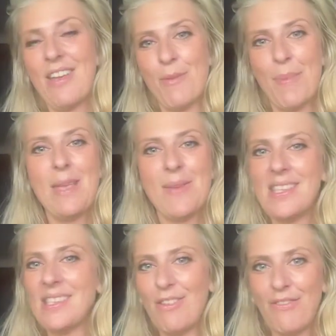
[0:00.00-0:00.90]
thing for
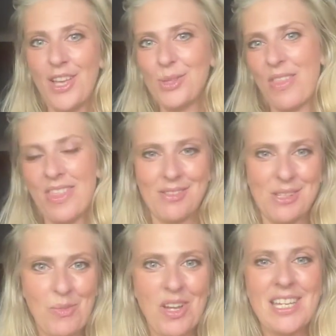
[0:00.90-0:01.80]
babies in the first
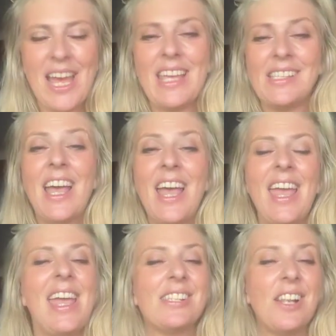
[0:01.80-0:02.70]
1001 days
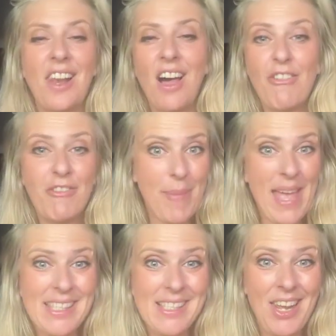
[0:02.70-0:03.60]
is
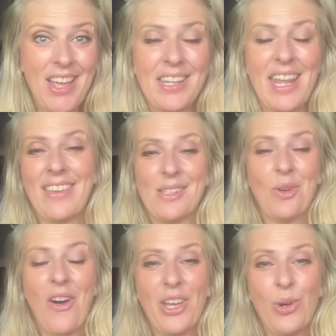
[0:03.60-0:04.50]
love-based learning. That's
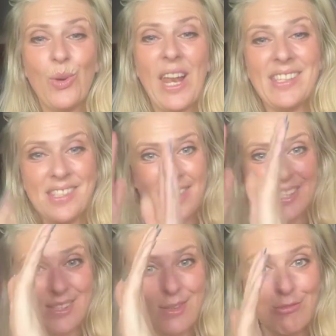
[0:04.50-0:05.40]
what I call it. So
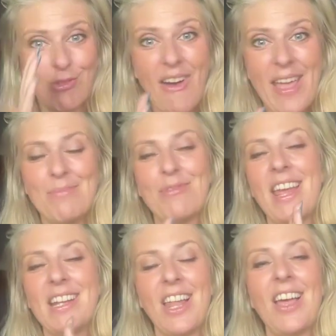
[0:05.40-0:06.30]
this is the right
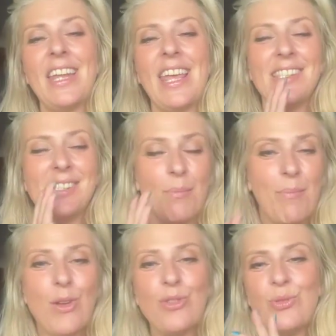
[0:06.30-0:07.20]
brain learning. It's the
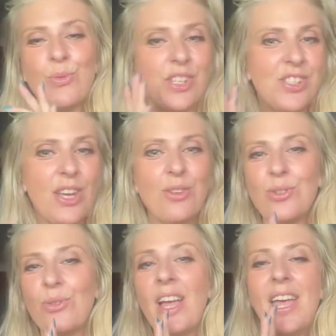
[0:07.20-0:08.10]
emotional, the
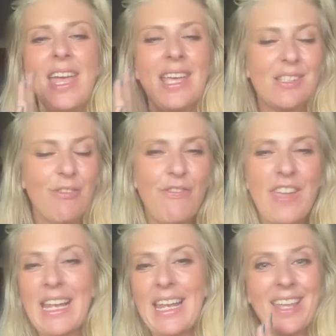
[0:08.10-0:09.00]
social, it's the
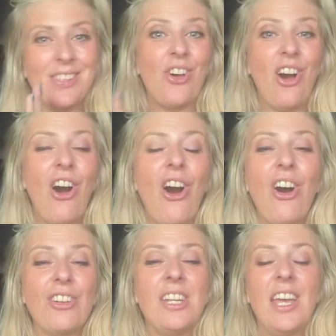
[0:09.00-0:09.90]
feeling, it's the
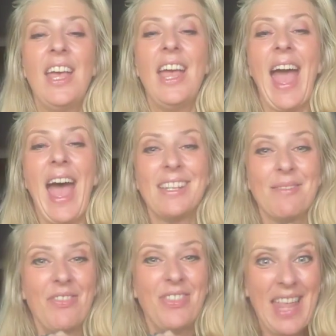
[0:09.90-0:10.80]
heart.
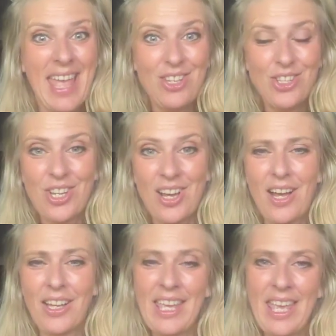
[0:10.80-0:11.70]
And
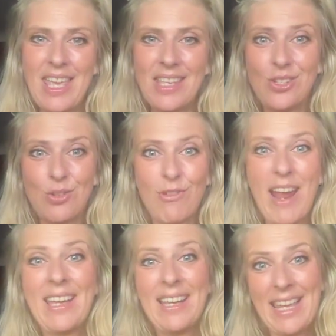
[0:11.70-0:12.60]
nature keys
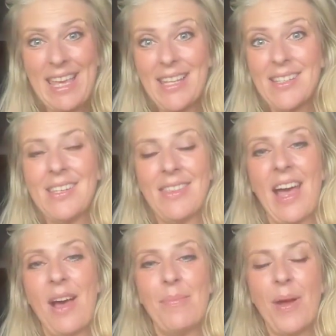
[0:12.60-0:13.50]
directly into
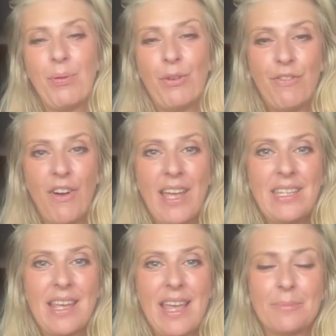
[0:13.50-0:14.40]
that by
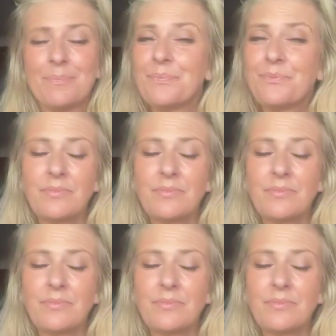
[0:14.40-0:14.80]
providing